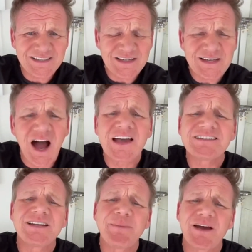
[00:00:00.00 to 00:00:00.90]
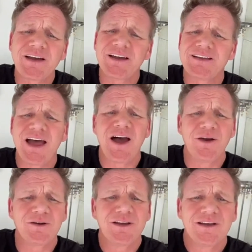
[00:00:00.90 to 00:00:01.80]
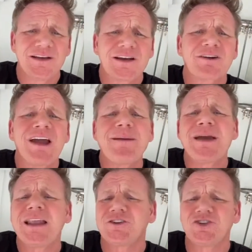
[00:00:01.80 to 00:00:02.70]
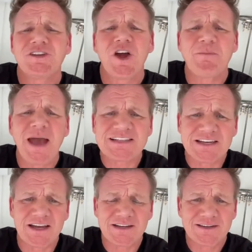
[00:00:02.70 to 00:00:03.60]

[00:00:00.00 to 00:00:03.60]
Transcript: Ice in a burger? No. Gray Millet should know better.